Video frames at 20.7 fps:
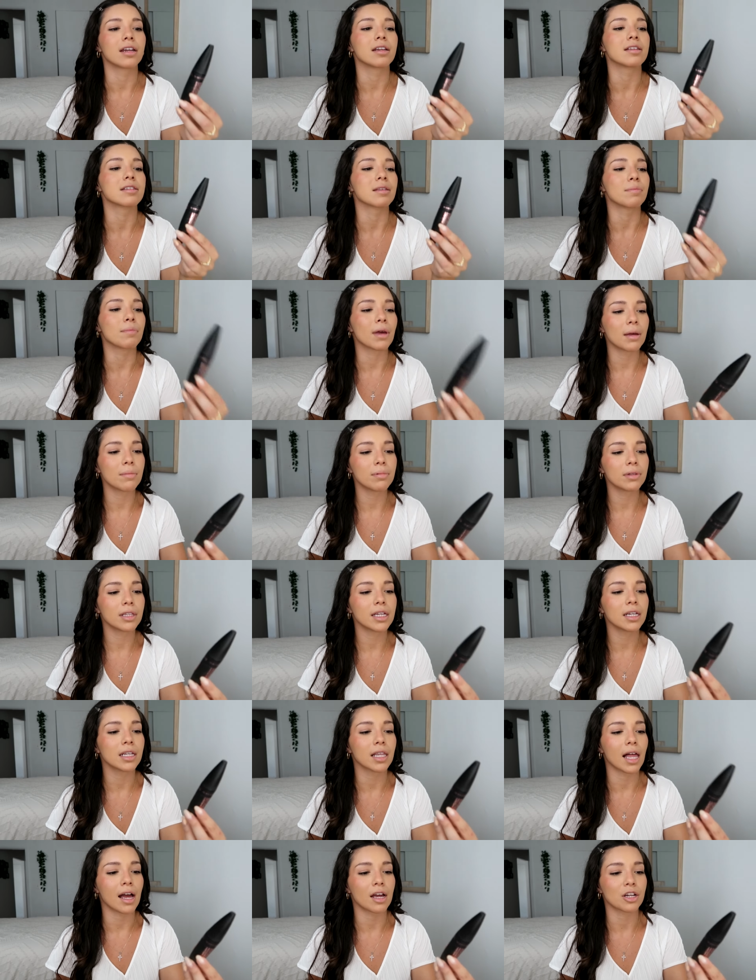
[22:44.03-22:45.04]
It is the
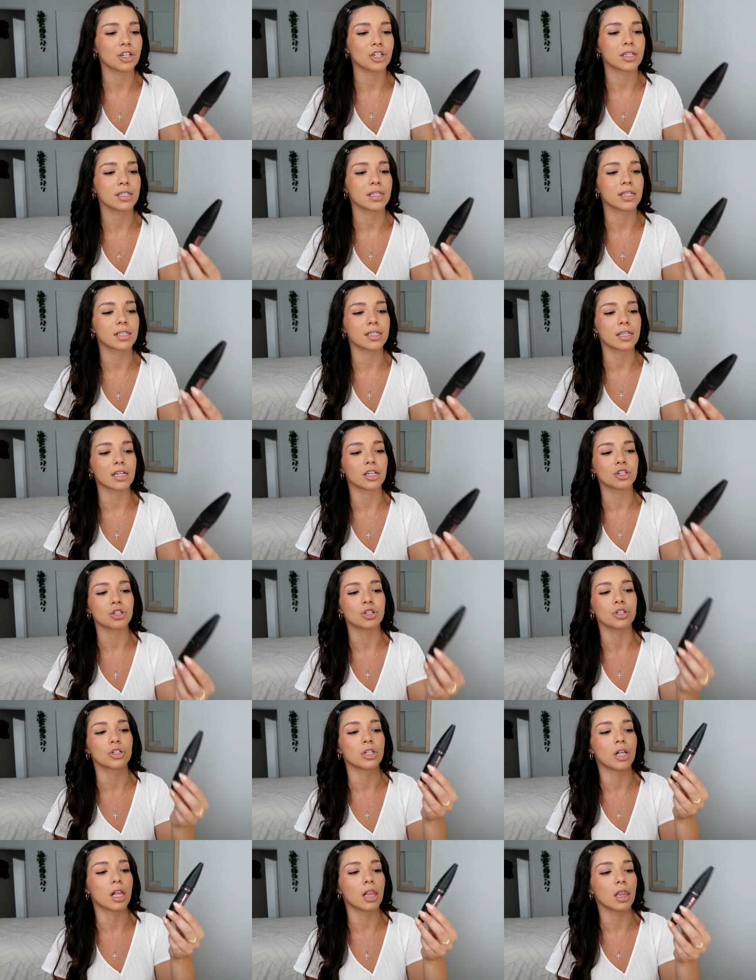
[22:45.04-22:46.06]
Maybelline Lash
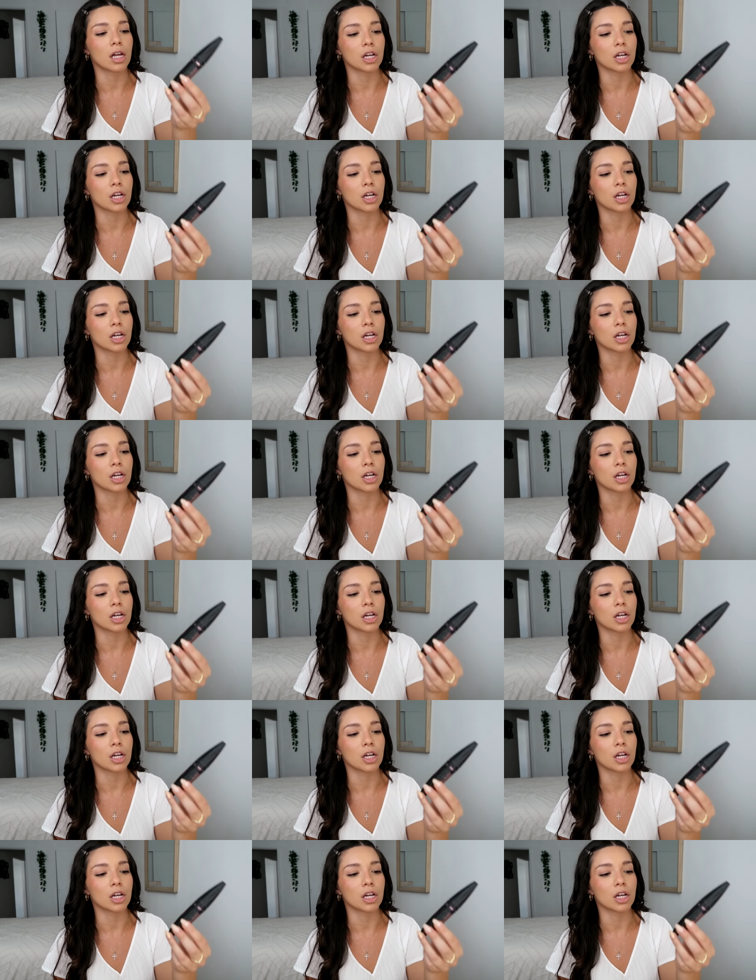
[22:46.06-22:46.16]
Sensational